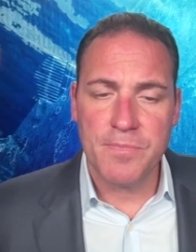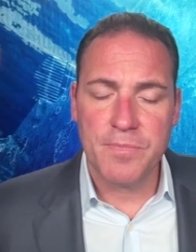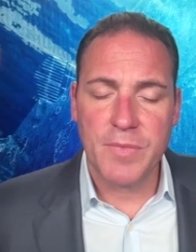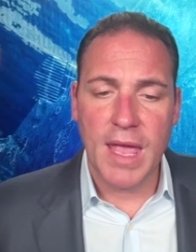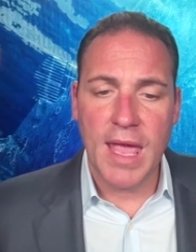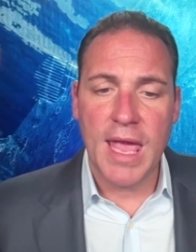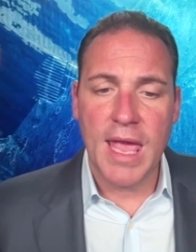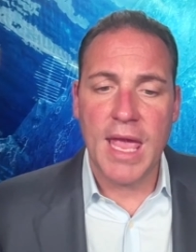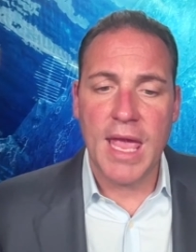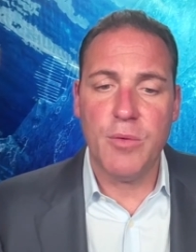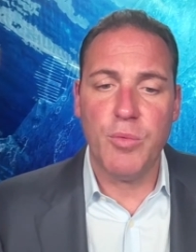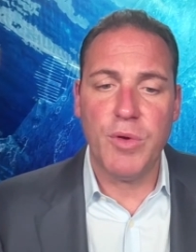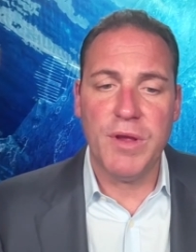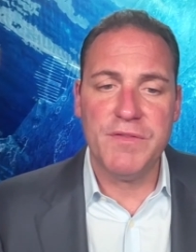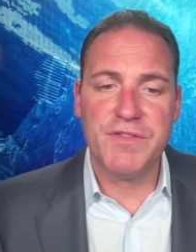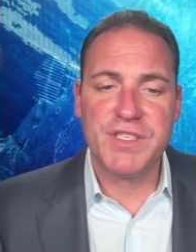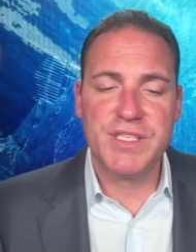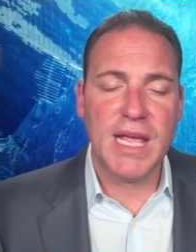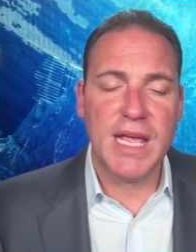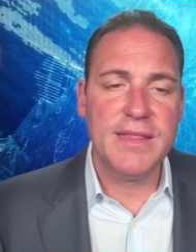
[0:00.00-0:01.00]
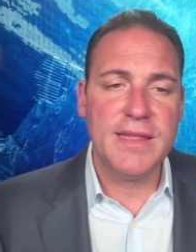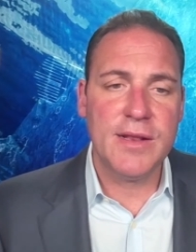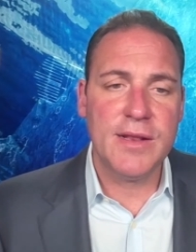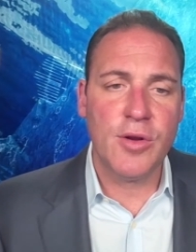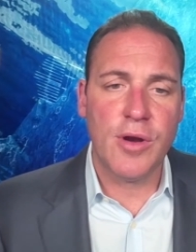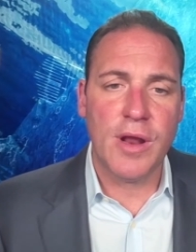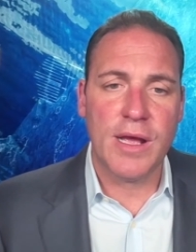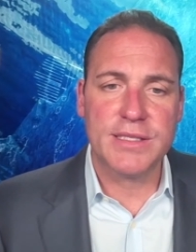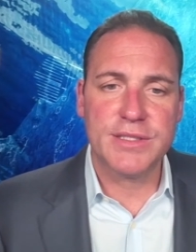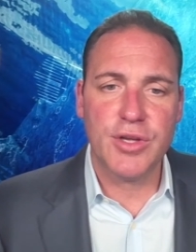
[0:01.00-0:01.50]
And we've said that
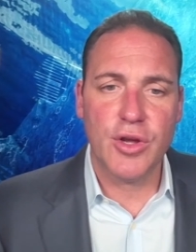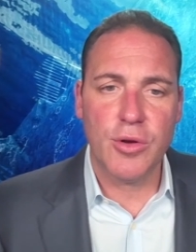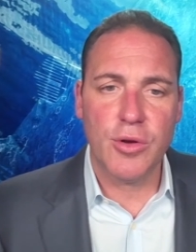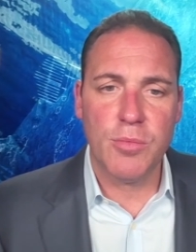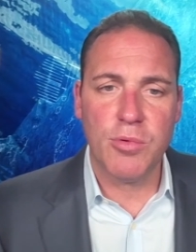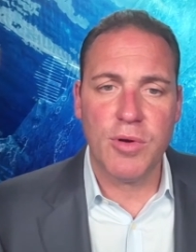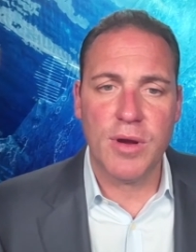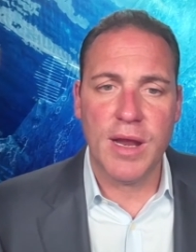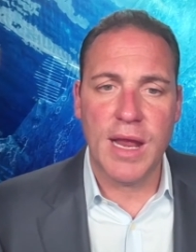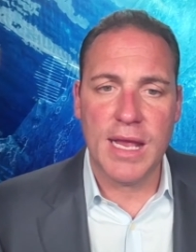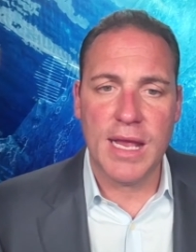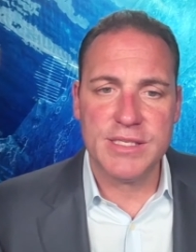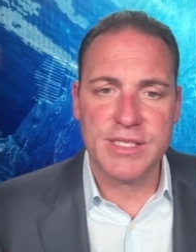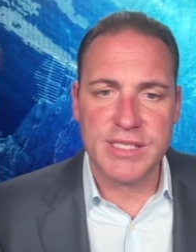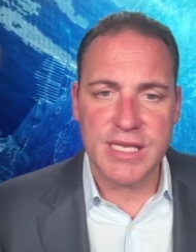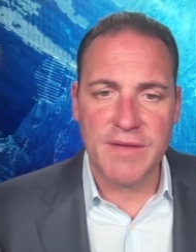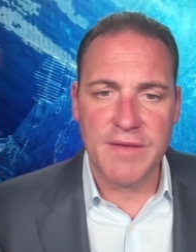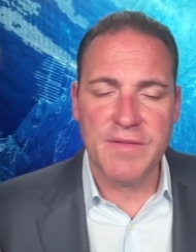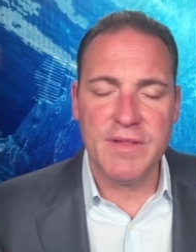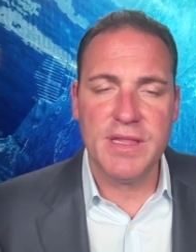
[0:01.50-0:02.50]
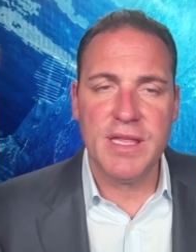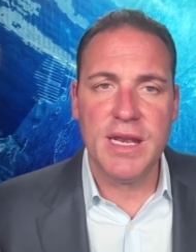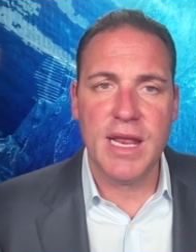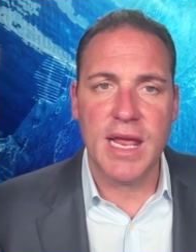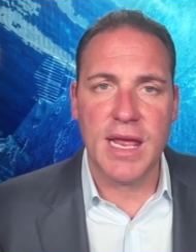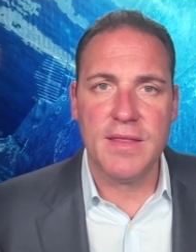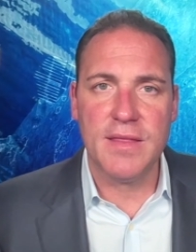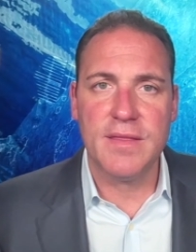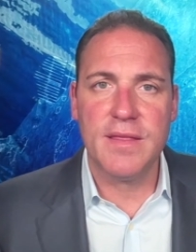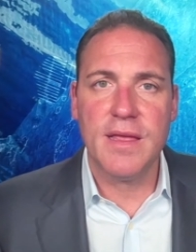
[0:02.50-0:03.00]
on October 7th and
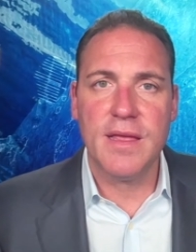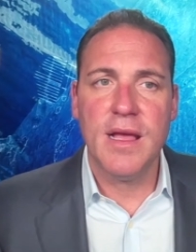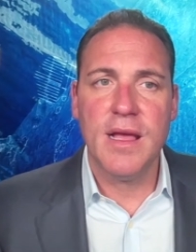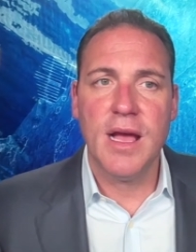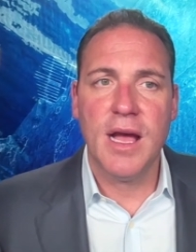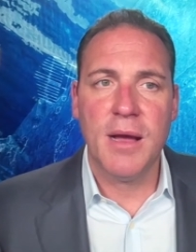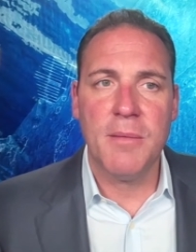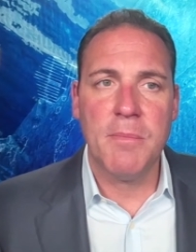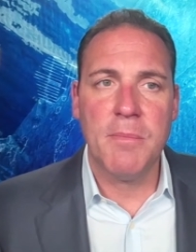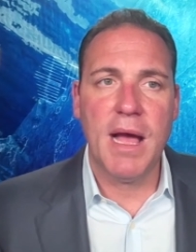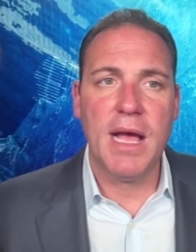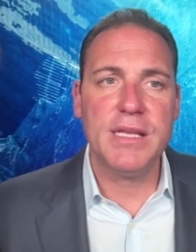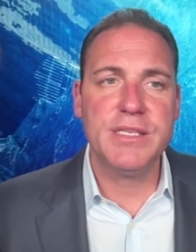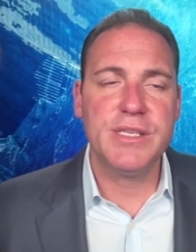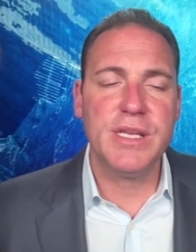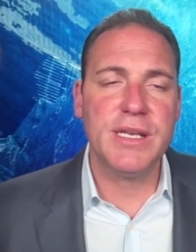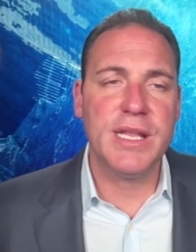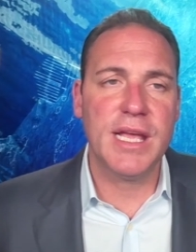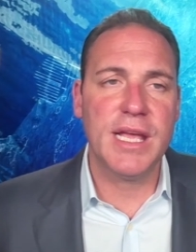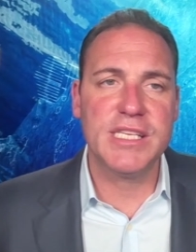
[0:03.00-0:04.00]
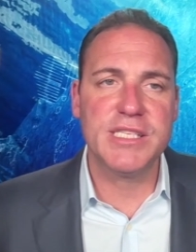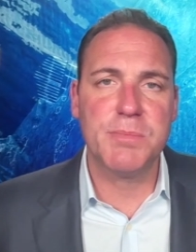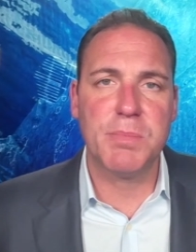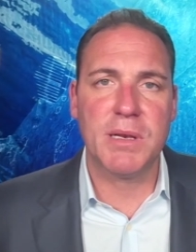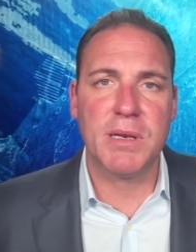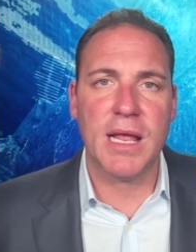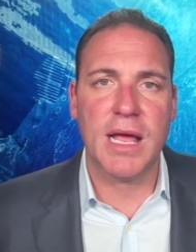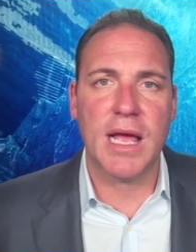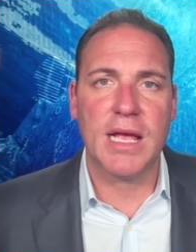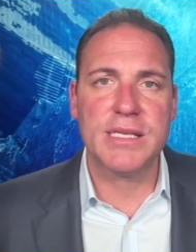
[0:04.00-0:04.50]
8th, Hamas and
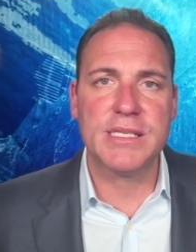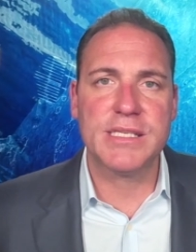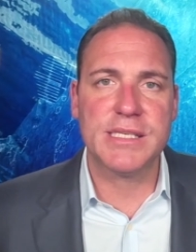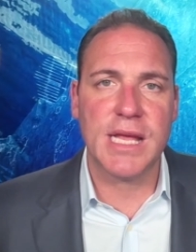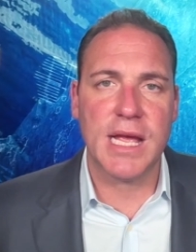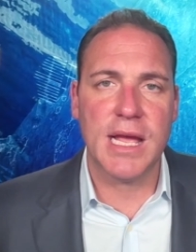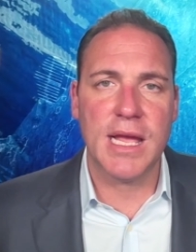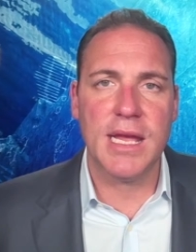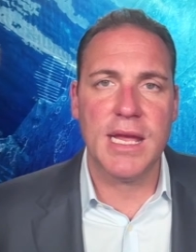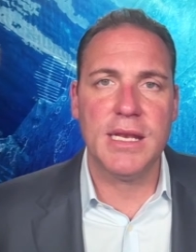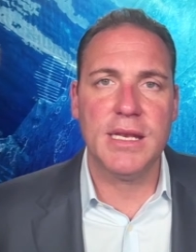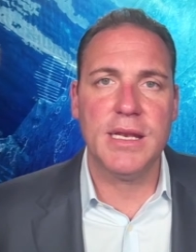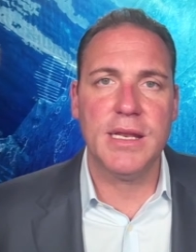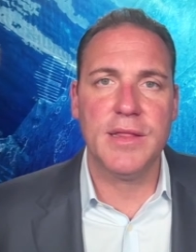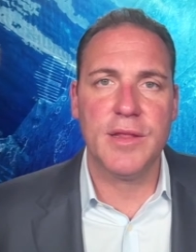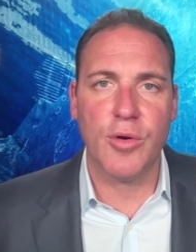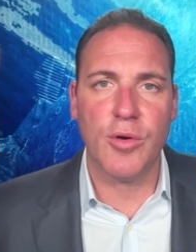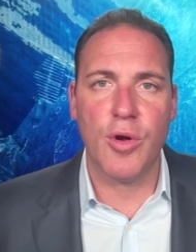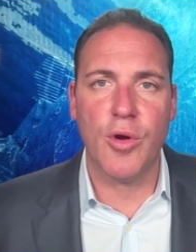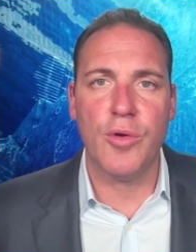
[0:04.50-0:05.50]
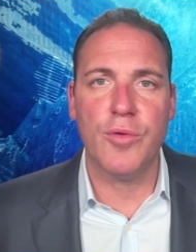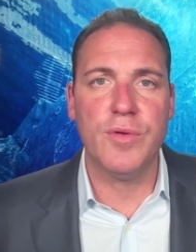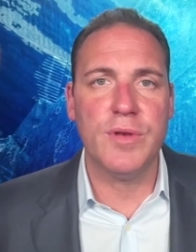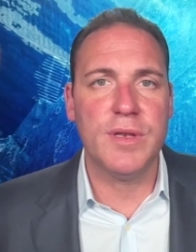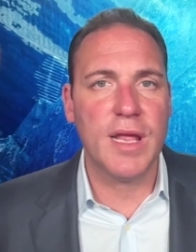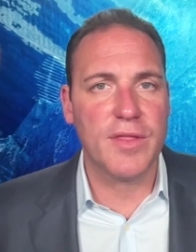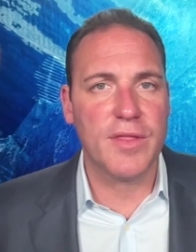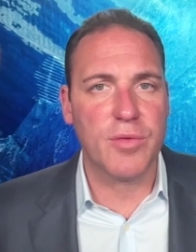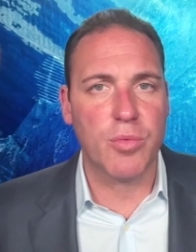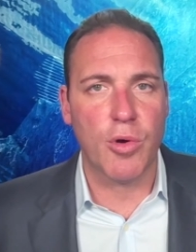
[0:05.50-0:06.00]
Hezbollah signed their own
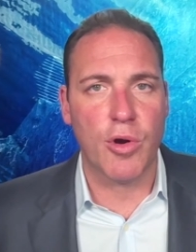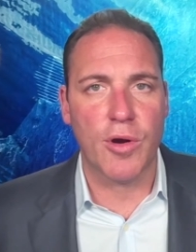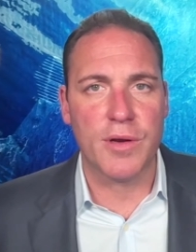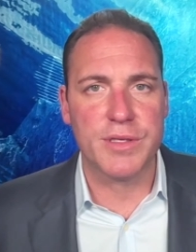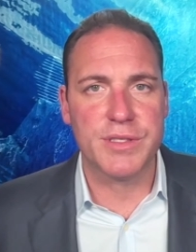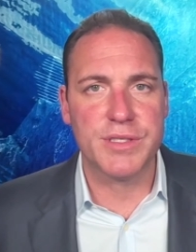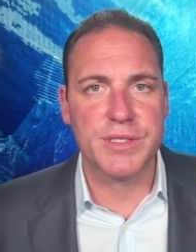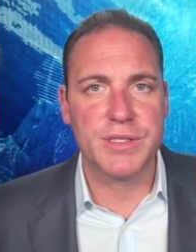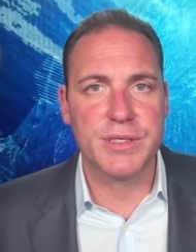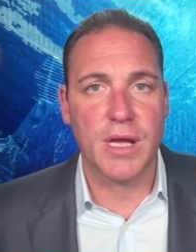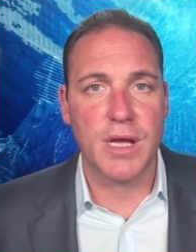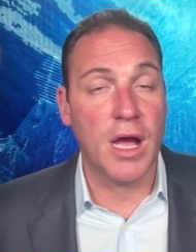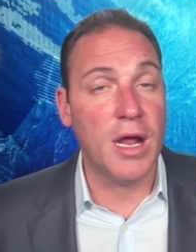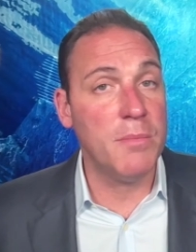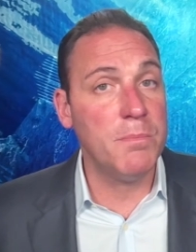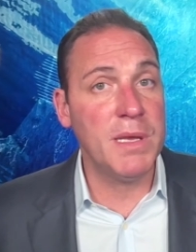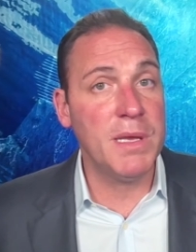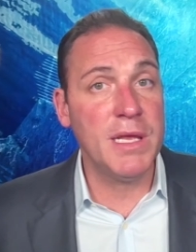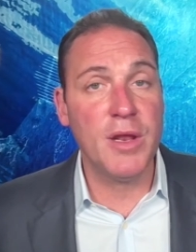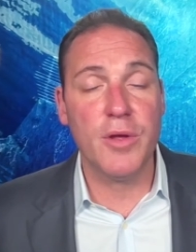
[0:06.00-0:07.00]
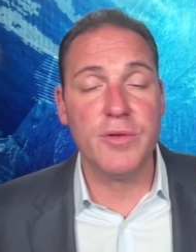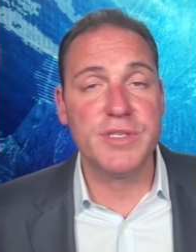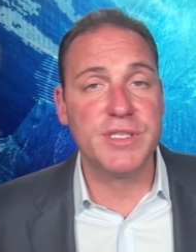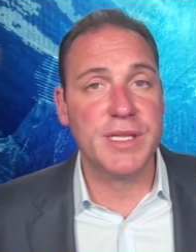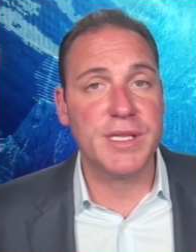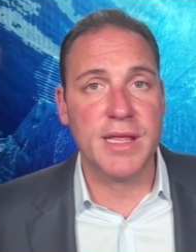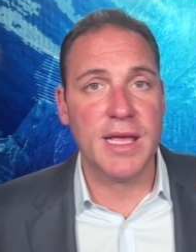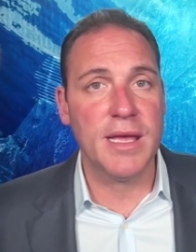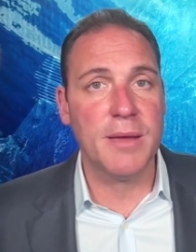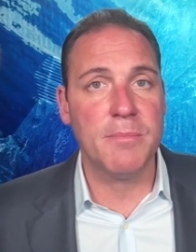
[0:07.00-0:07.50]
death warrants, unbeknownst
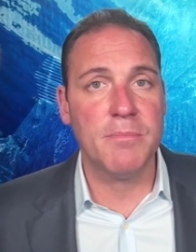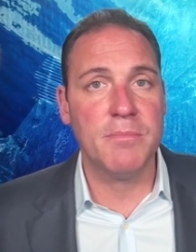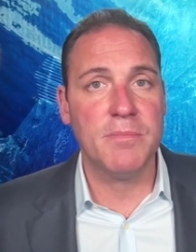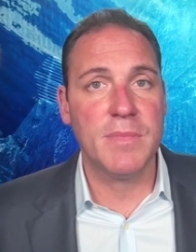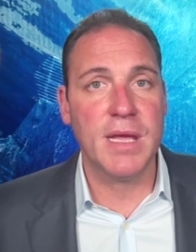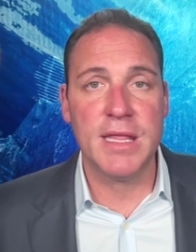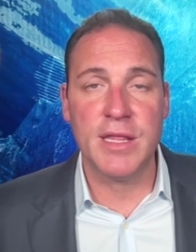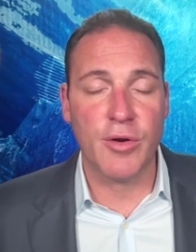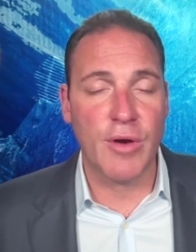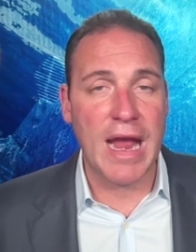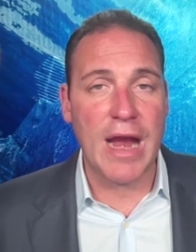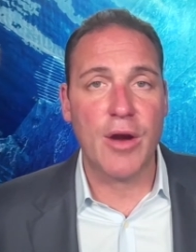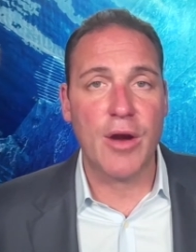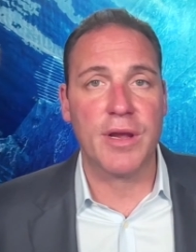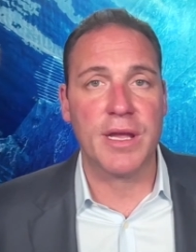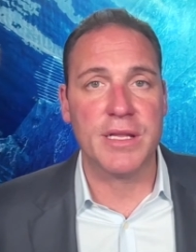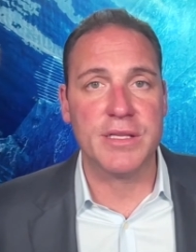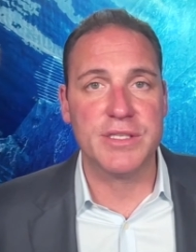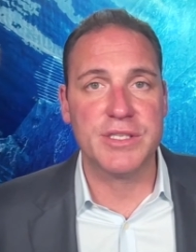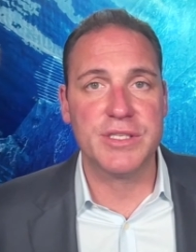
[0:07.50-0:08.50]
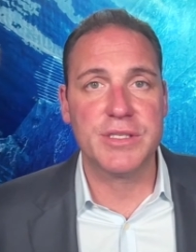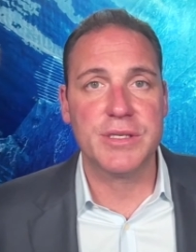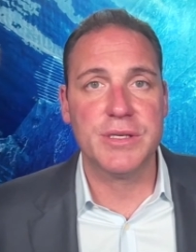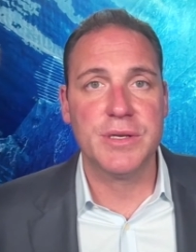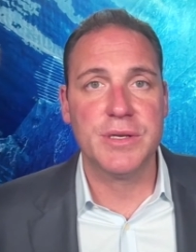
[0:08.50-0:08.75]
to them in their arrogance.